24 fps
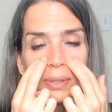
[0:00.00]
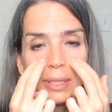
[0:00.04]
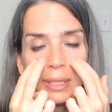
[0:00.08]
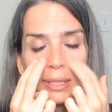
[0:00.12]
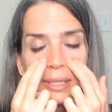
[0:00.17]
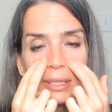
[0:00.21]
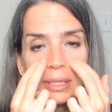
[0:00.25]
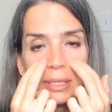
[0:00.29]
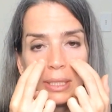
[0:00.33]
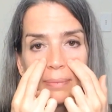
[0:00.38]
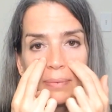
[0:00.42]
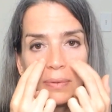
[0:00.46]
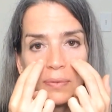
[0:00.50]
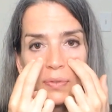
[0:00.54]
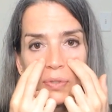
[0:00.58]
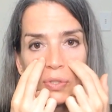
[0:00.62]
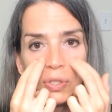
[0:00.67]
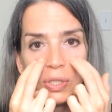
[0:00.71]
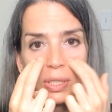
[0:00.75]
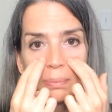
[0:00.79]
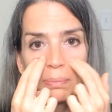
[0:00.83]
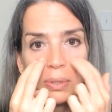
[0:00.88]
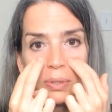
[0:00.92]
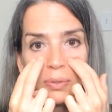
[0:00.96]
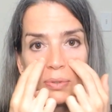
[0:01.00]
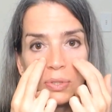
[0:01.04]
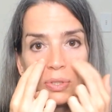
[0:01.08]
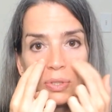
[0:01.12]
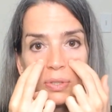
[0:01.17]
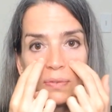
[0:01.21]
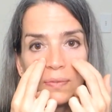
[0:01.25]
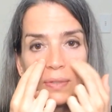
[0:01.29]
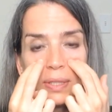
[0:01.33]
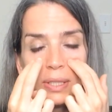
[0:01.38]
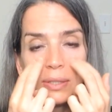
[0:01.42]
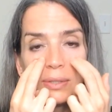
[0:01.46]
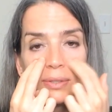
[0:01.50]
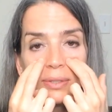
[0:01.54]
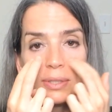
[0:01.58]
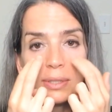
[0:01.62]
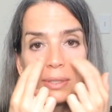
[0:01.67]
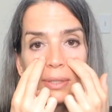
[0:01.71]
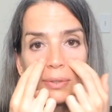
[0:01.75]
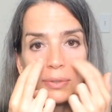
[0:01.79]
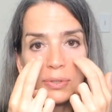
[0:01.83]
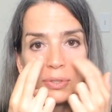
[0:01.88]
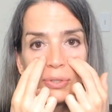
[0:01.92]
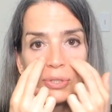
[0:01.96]
at the top of your cheekbone, two fingers
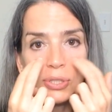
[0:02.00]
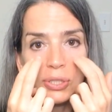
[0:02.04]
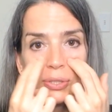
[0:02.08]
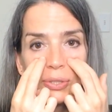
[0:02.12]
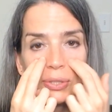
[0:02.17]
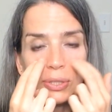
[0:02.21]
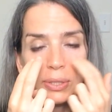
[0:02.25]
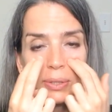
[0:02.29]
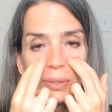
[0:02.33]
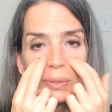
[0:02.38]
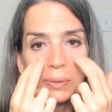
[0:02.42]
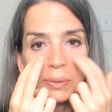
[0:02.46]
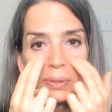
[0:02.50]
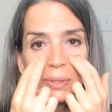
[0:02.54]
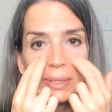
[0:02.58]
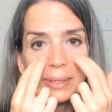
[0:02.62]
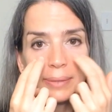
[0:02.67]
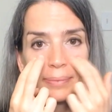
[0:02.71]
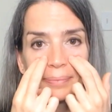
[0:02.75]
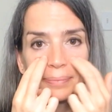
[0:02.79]
closer to your nose.